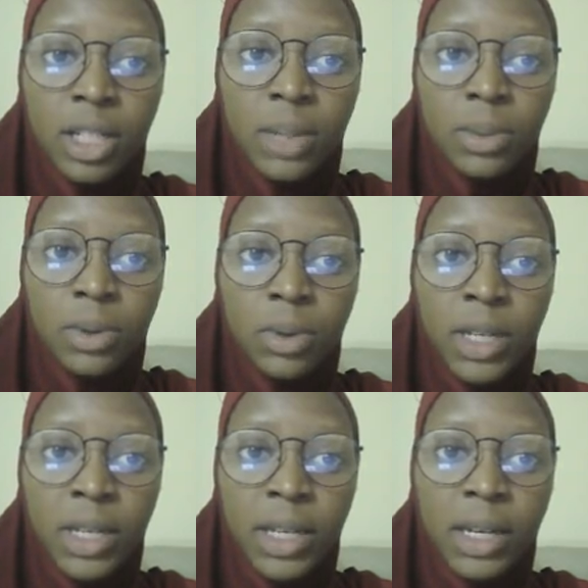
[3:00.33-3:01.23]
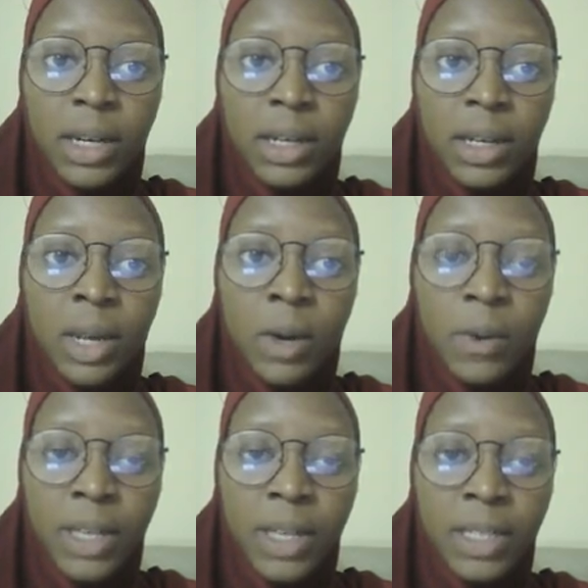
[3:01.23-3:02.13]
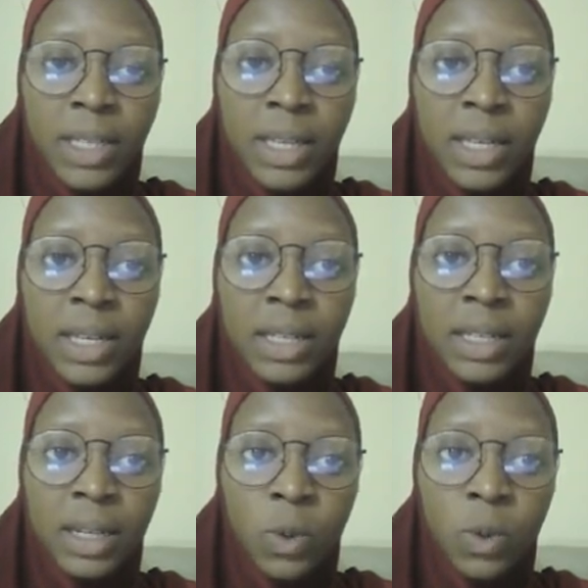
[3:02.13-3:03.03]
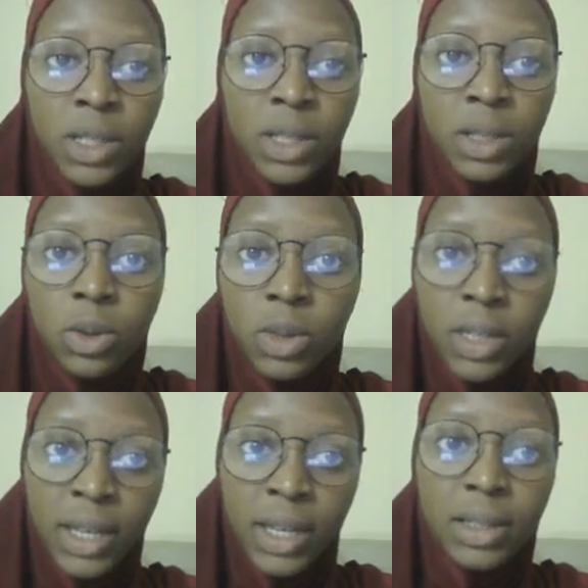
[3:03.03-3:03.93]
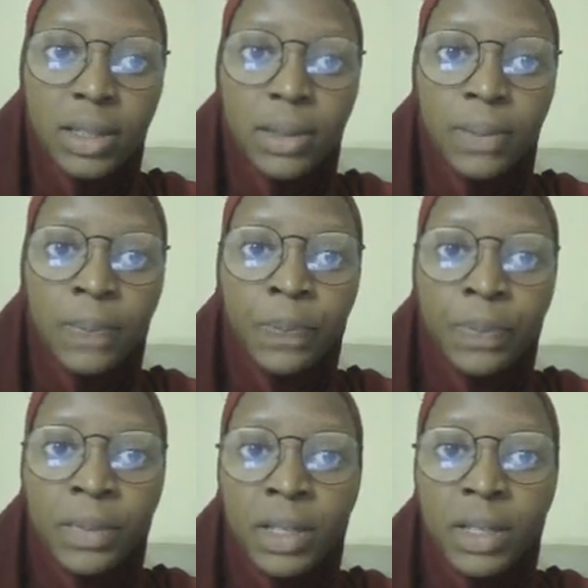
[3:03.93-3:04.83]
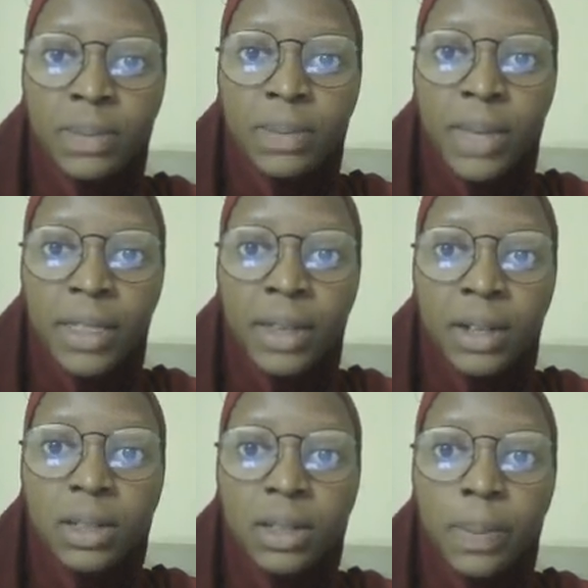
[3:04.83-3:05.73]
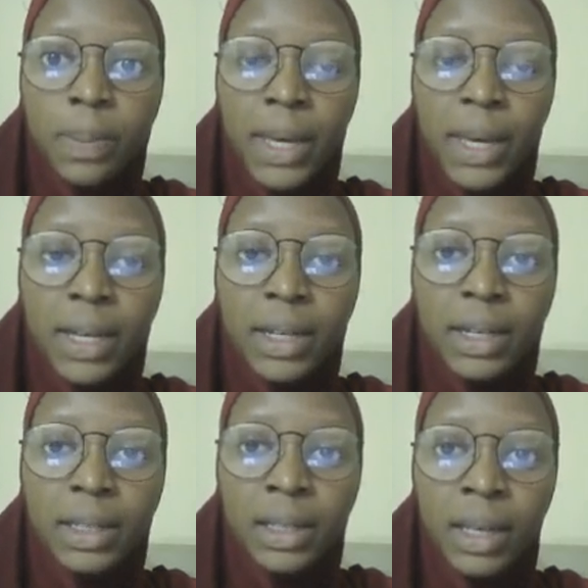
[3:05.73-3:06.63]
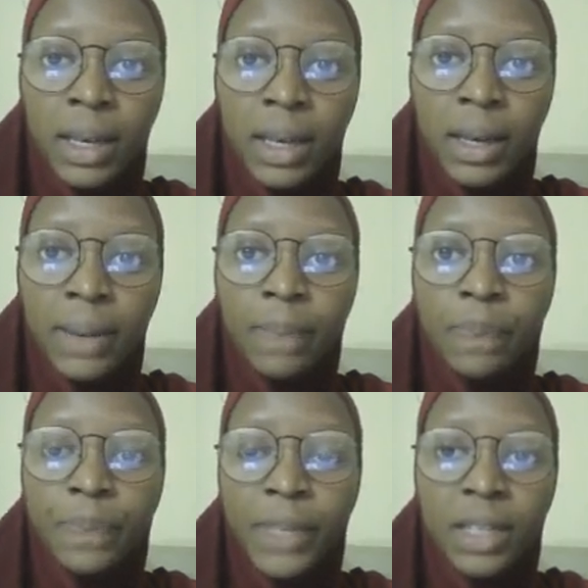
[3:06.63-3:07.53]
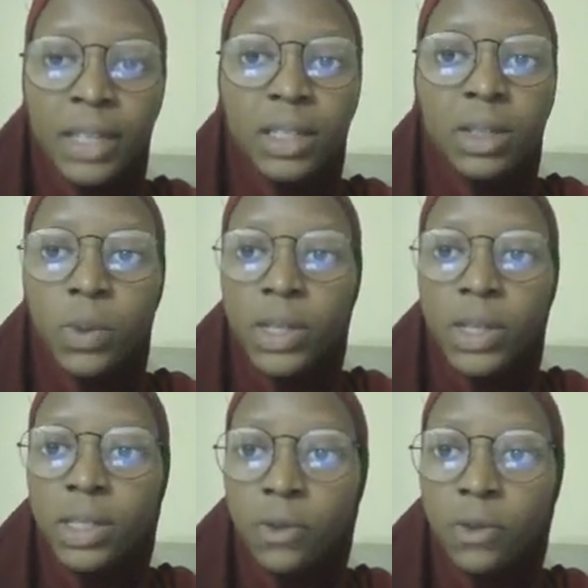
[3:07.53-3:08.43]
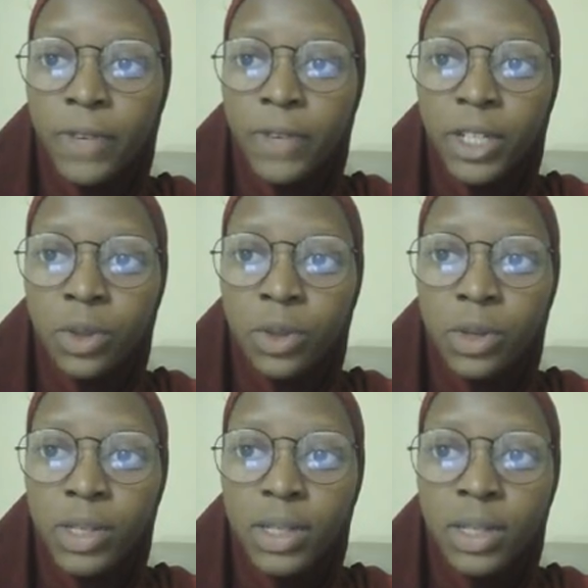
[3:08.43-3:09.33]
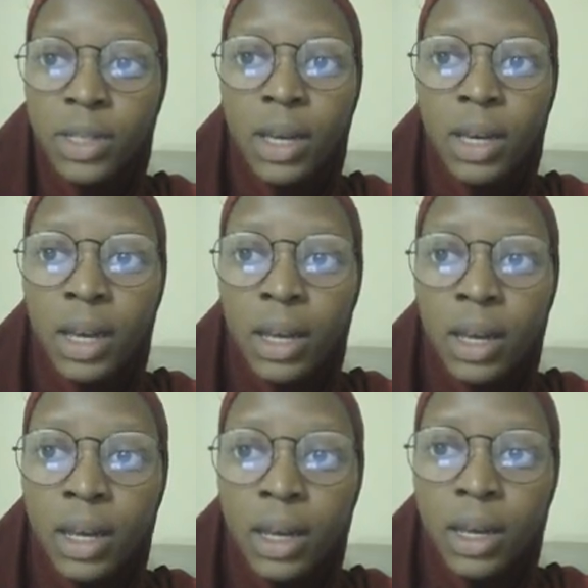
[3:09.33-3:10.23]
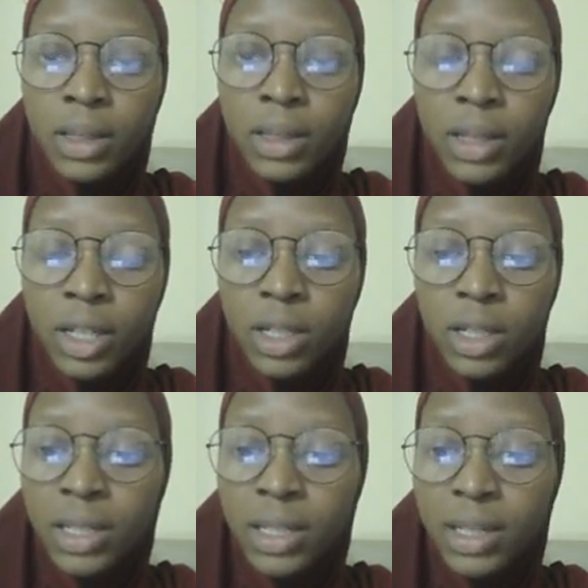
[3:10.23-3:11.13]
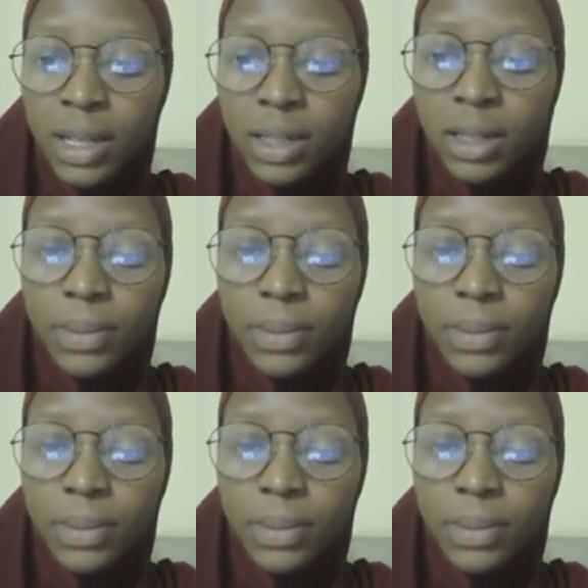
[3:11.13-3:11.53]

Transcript: to here. We are seeing the request.get. This method make the get request to fetch those search results